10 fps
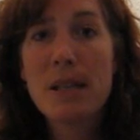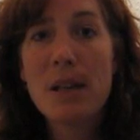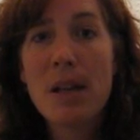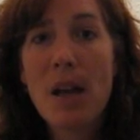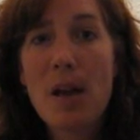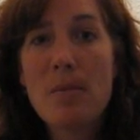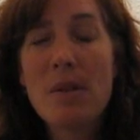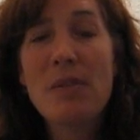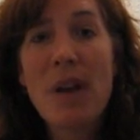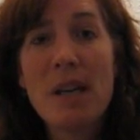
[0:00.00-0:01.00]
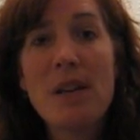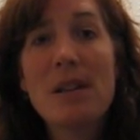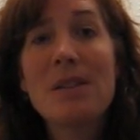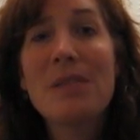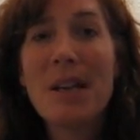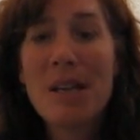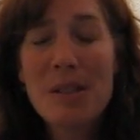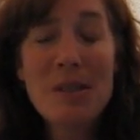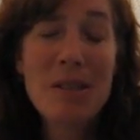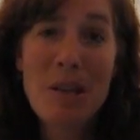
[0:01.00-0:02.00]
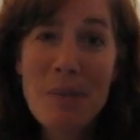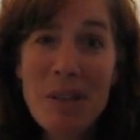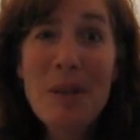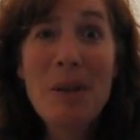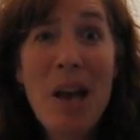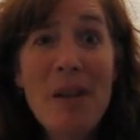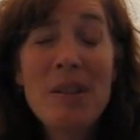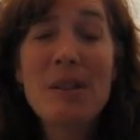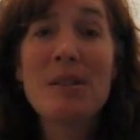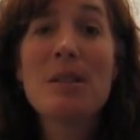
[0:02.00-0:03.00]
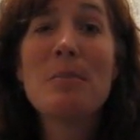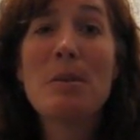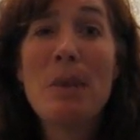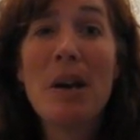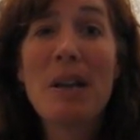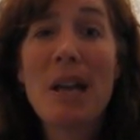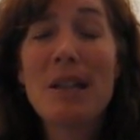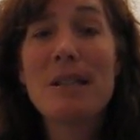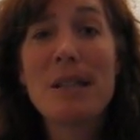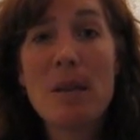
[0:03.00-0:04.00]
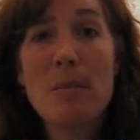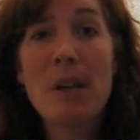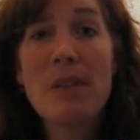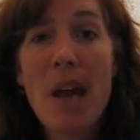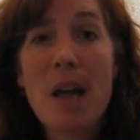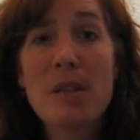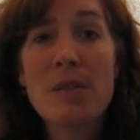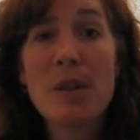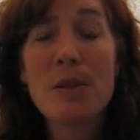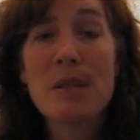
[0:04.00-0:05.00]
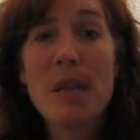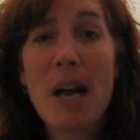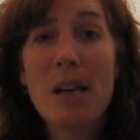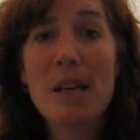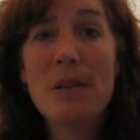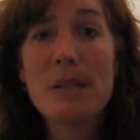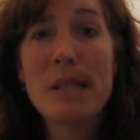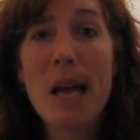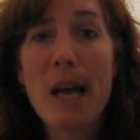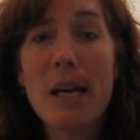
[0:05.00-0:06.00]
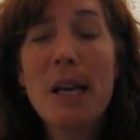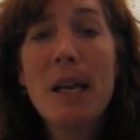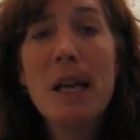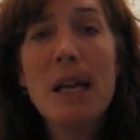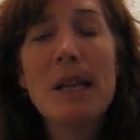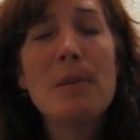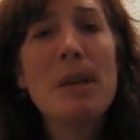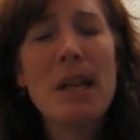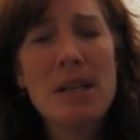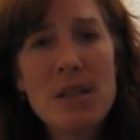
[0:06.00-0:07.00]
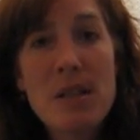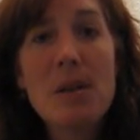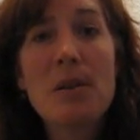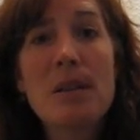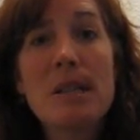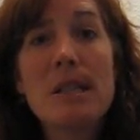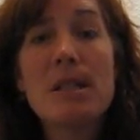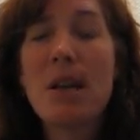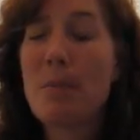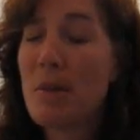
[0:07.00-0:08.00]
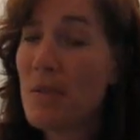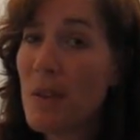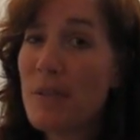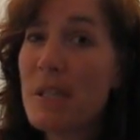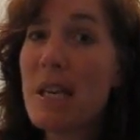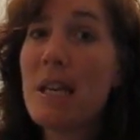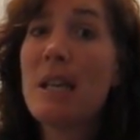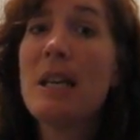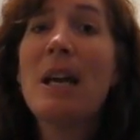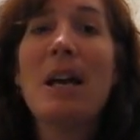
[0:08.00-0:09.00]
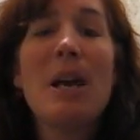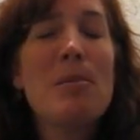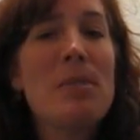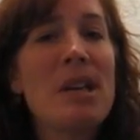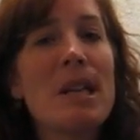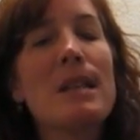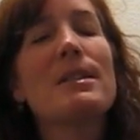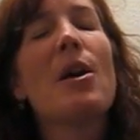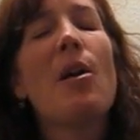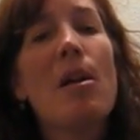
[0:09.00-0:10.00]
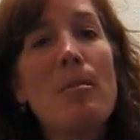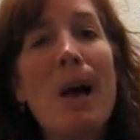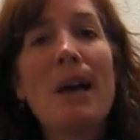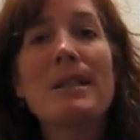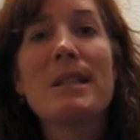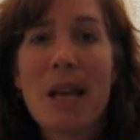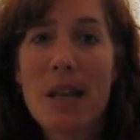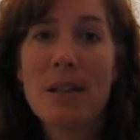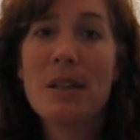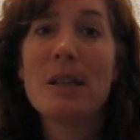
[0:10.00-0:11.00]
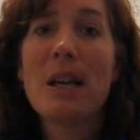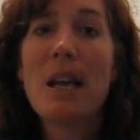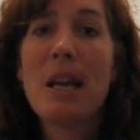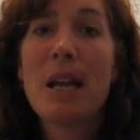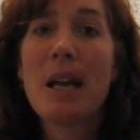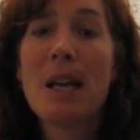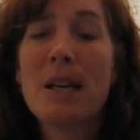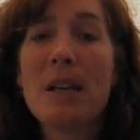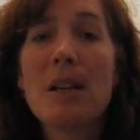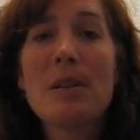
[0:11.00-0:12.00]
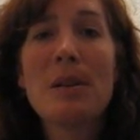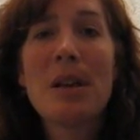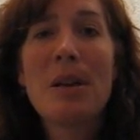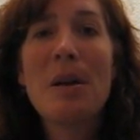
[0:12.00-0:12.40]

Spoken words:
the final financial statement that we haven't learned to prepare yet, the statement of cash flows and how to use that. And then we'll end the course, Chapter 15, bringing this all back together and learning